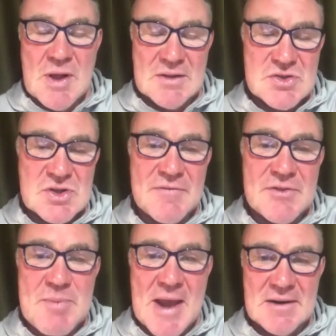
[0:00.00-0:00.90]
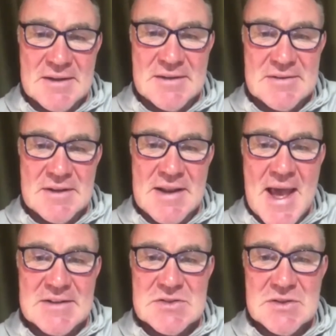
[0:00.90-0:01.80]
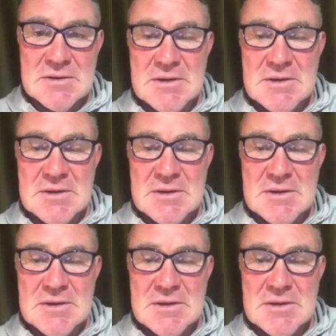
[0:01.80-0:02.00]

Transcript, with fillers: scuffed the penalty into the net to